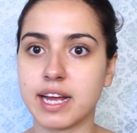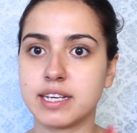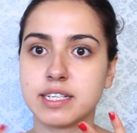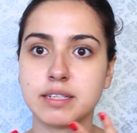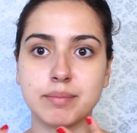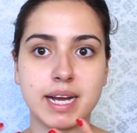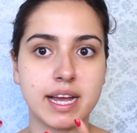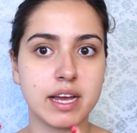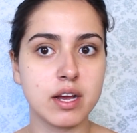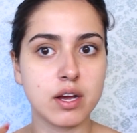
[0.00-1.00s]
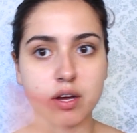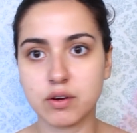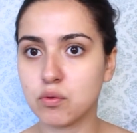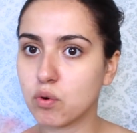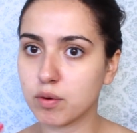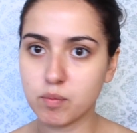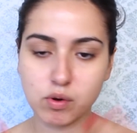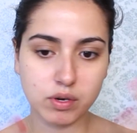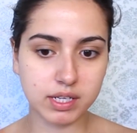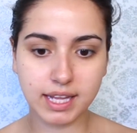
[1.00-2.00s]
I did my
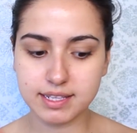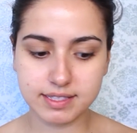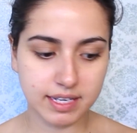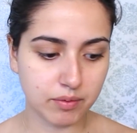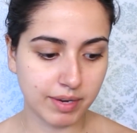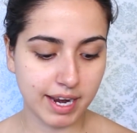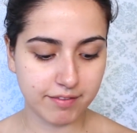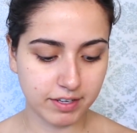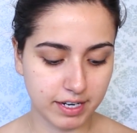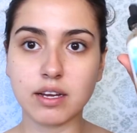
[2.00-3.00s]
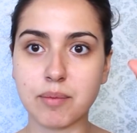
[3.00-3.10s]
normal cleansing, whatever.